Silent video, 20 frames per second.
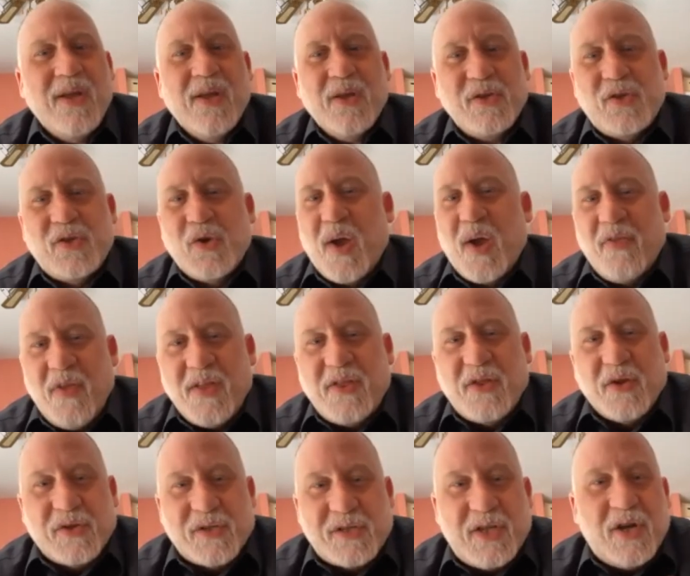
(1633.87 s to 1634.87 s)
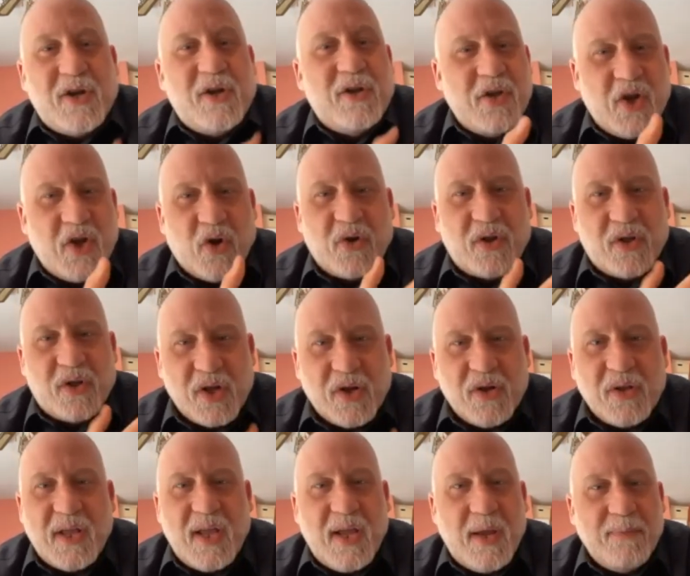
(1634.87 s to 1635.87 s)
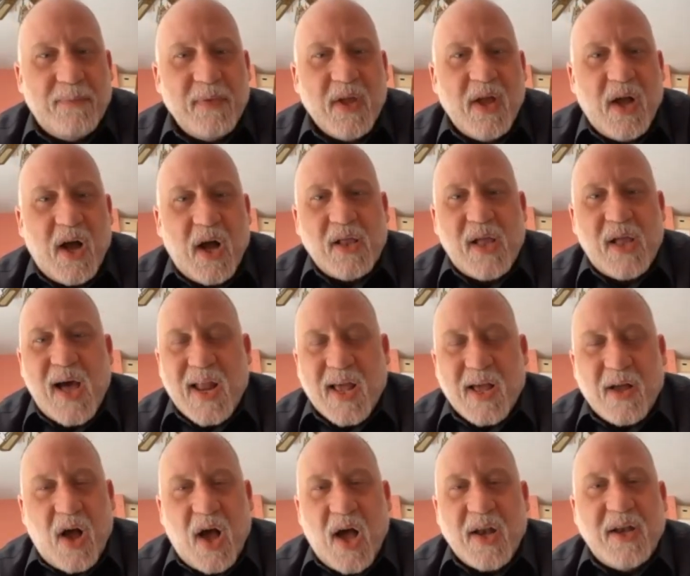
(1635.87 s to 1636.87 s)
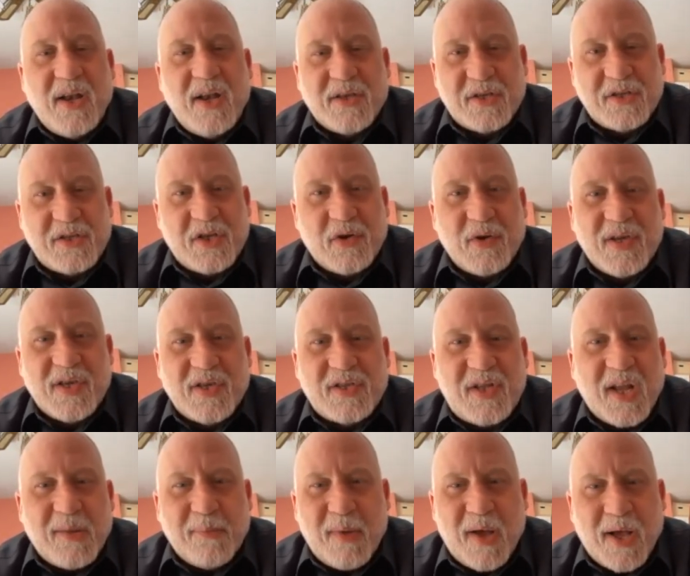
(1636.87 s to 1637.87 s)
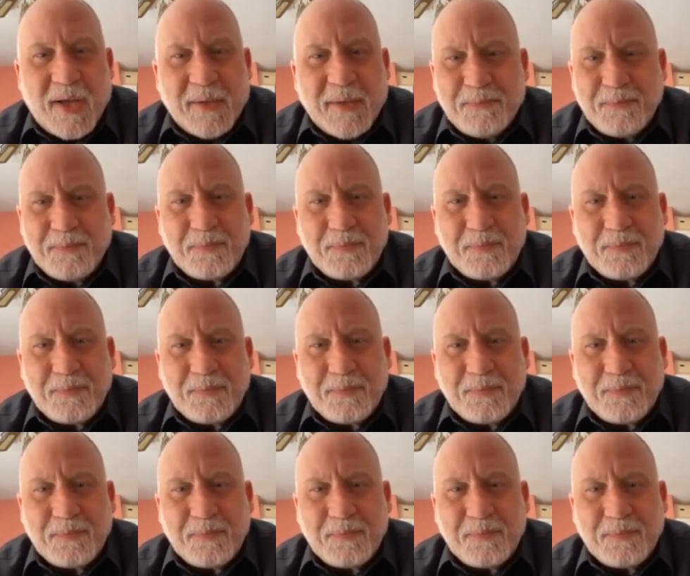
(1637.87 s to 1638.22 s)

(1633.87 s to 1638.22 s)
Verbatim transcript: So I think there's still, you know, clearly a lot of unnecessary stigma